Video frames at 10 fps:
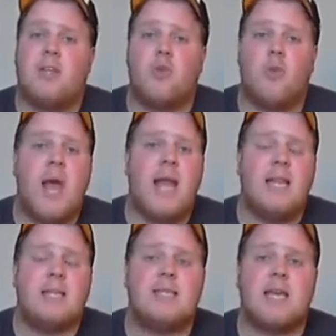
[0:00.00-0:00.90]
Duran in
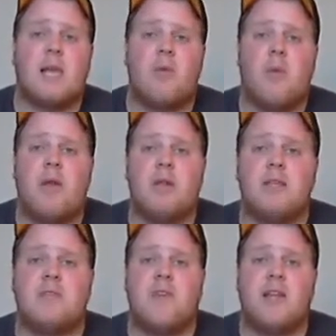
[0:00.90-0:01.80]
the 2nd round of
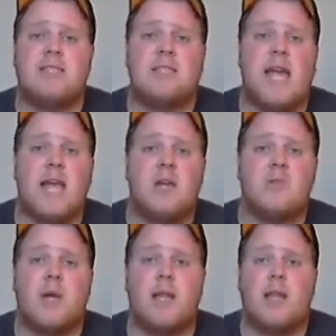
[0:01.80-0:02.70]
this fight staggers
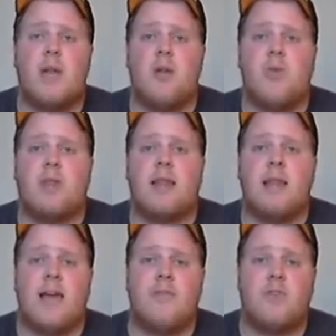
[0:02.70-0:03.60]
Ray Leonard with a
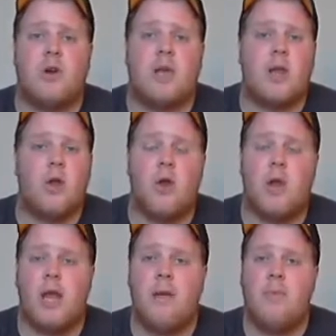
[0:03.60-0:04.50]
left hook and hurt
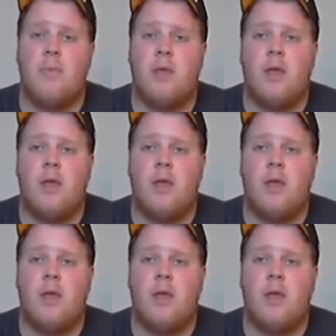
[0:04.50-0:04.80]
him.